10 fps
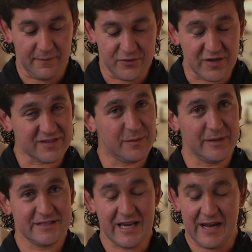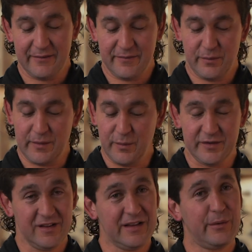just to be safe, when we're
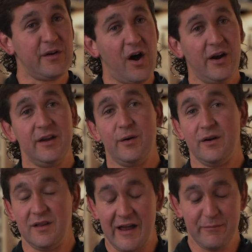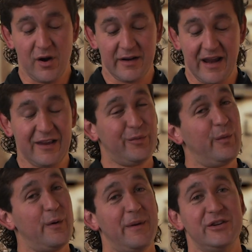dealing with audio on a live broadcast, we
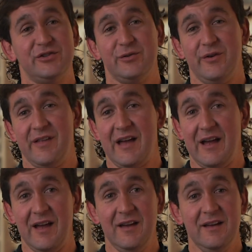want to make sure that